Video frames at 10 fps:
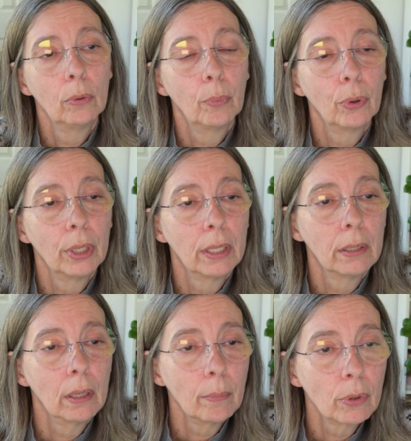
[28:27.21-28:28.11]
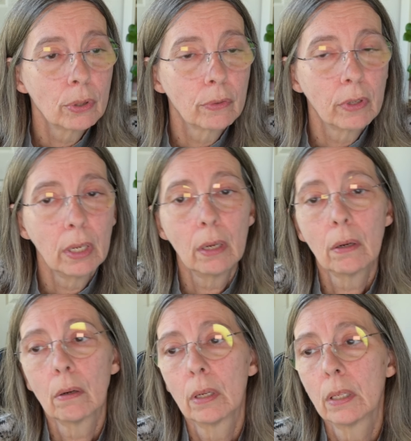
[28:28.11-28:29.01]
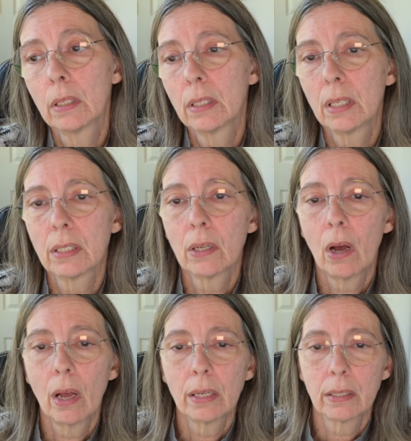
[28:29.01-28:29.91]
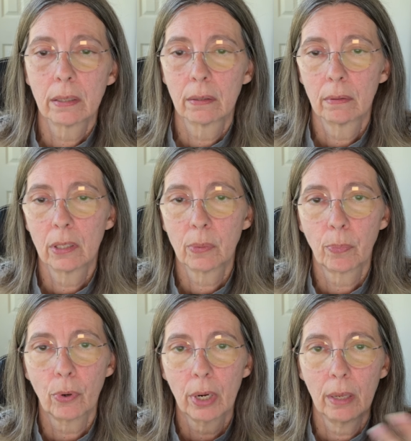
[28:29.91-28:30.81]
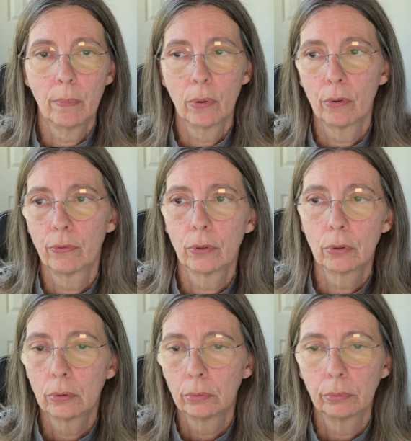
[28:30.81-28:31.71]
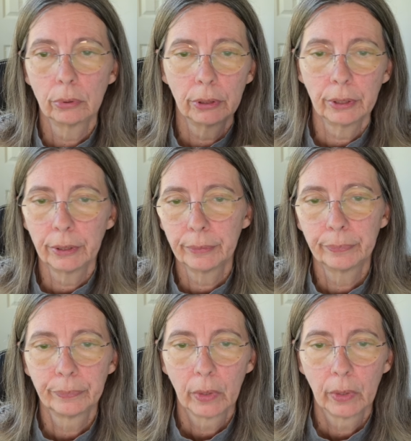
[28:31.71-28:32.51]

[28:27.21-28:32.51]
put in numbers over here, and it's not this pretty, beautiful,